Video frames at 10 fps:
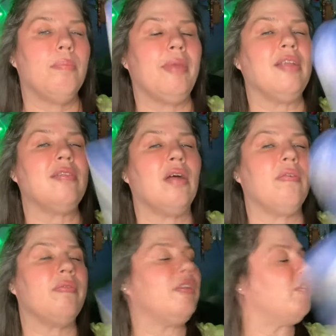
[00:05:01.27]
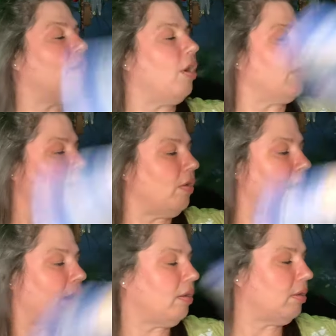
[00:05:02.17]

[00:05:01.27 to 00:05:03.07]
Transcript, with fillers: based off of his garden. Okay.